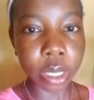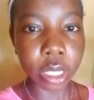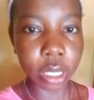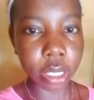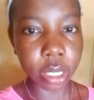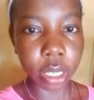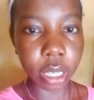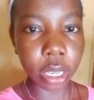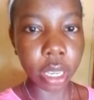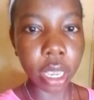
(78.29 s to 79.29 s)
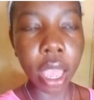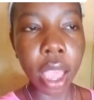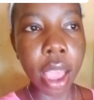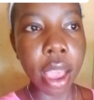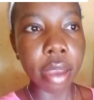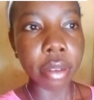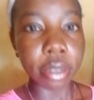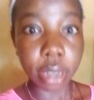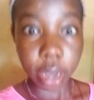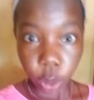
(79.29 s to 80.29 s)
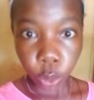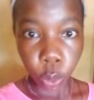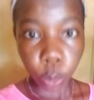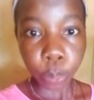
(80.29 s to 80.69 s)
GCE, NECO.